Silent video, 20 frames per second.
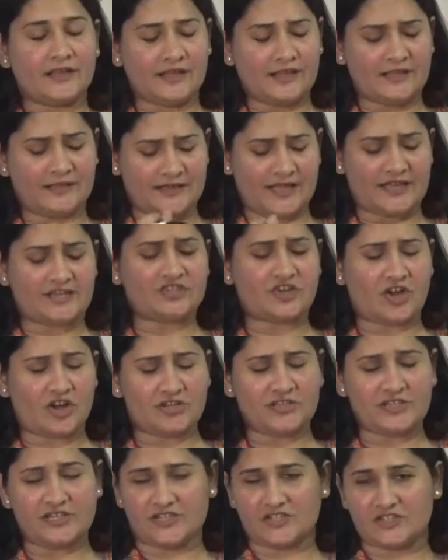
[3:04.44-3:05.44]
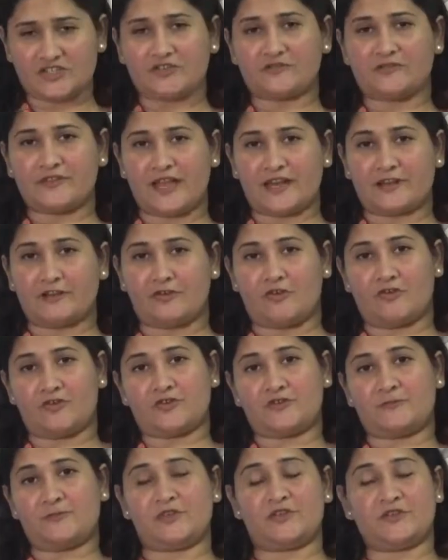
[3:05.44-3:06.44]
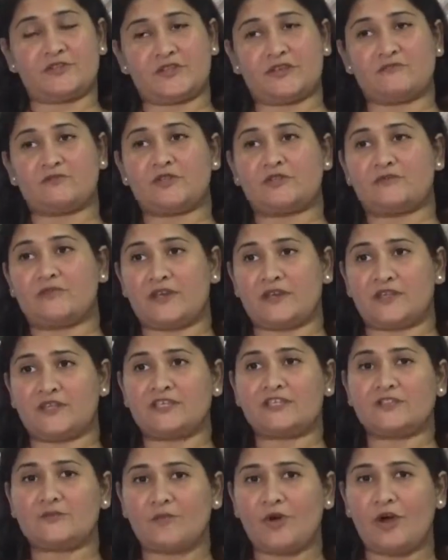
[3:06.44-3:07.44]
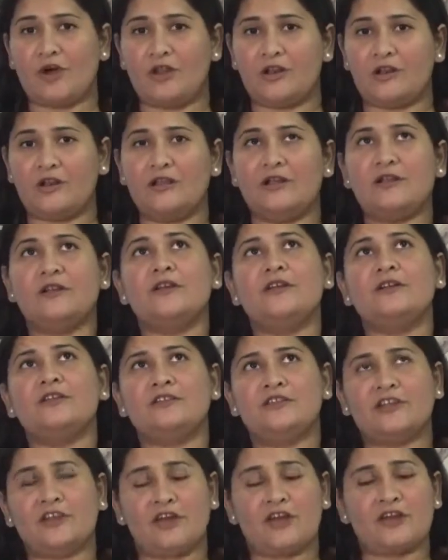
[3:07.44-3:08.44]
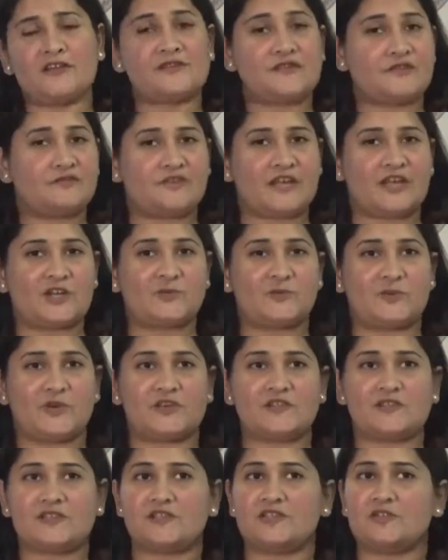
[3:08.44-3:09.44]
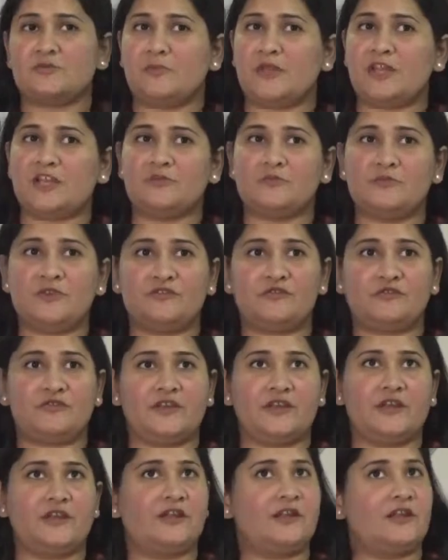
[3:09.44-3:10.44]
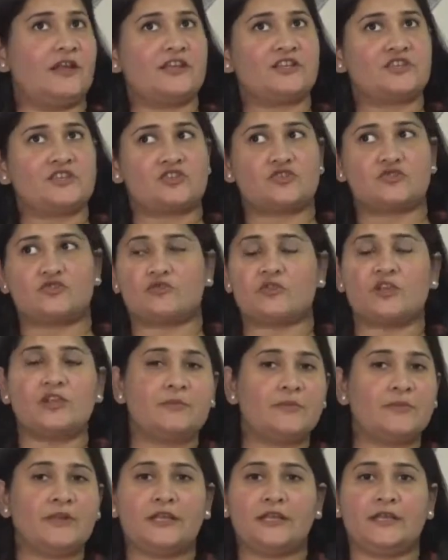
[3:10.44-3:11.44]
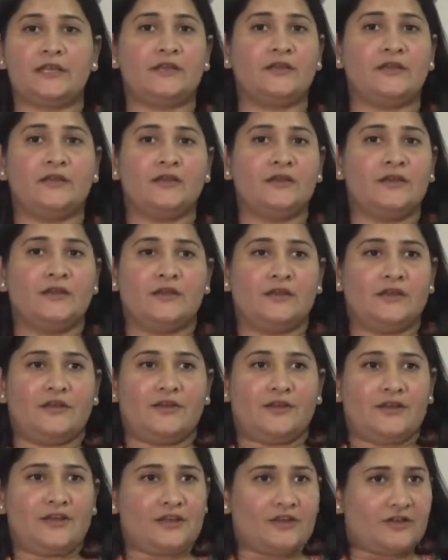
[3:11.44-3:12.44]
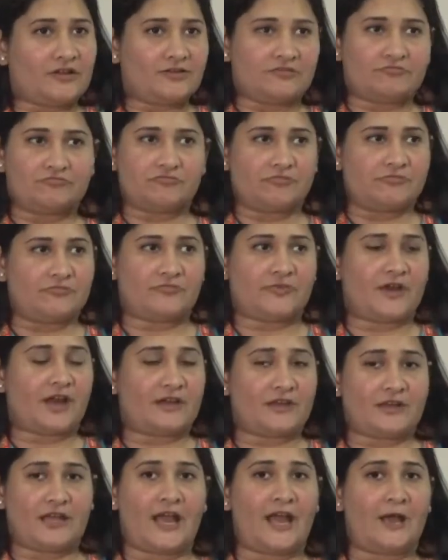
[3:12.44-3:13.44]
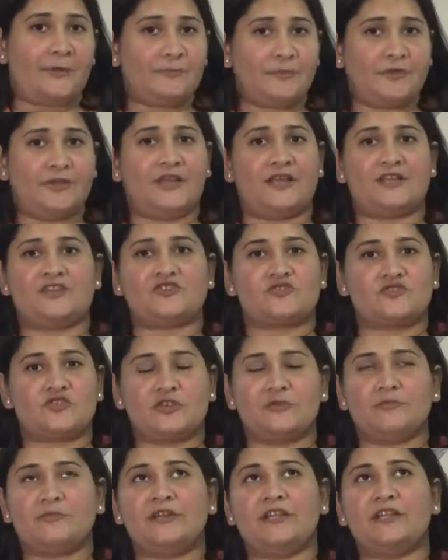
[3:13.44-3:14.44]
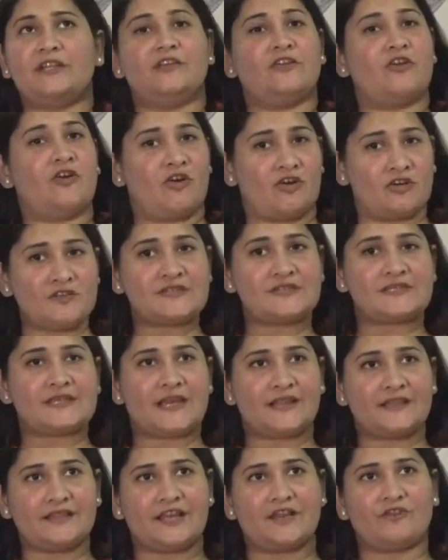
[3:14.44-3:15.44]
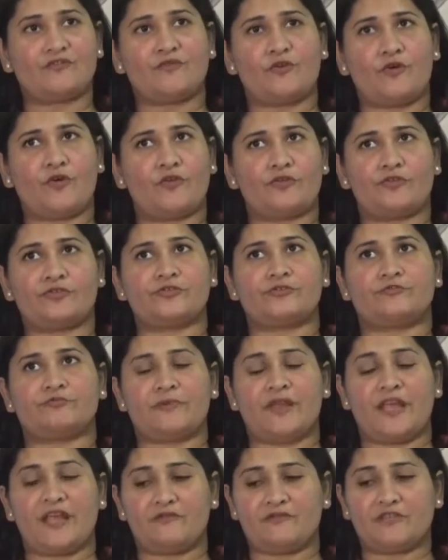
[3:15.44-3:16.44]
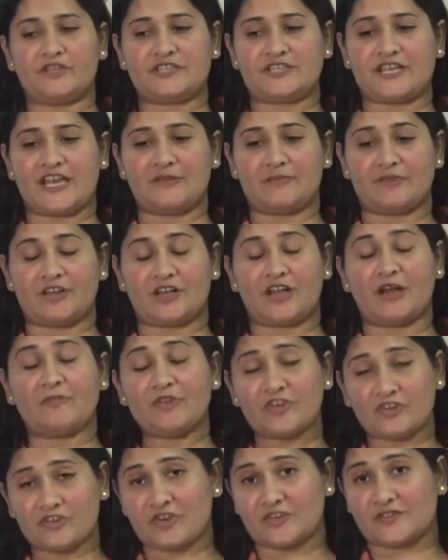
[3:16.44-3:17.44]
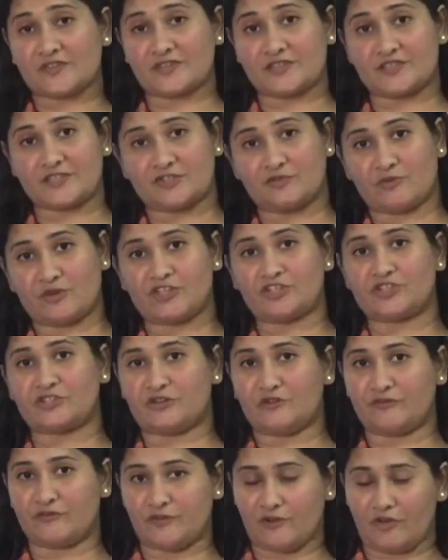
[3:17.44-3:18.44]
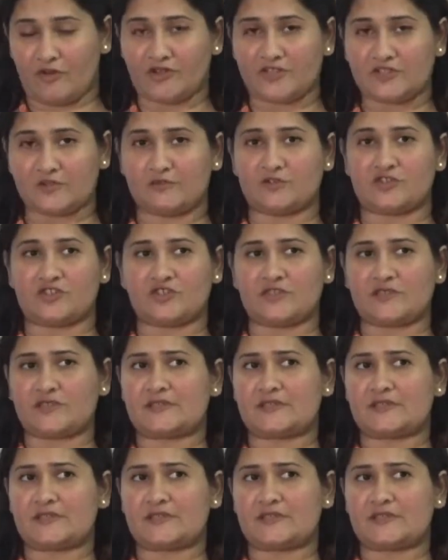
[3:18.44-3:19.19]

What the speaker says: in that context of that loss, because I was very small, the loss of that person made me feel extremely unhappy, extremely lost, and therefore every time I come across a situation of loss, which